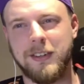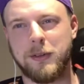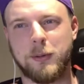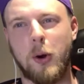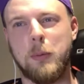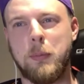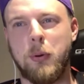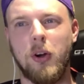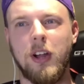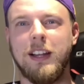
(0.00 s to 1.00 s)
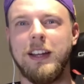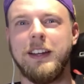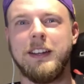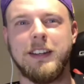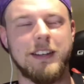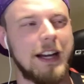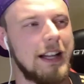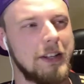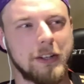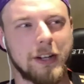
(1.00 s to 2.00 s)
Throw up a poll, Ale.
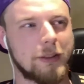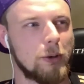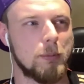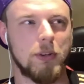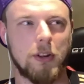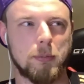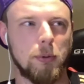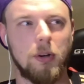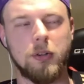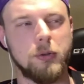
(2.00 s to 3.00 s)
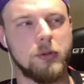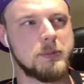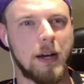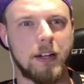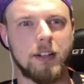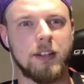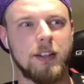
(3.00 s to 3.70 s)
Ale, you got to throw up another poll. Who is better,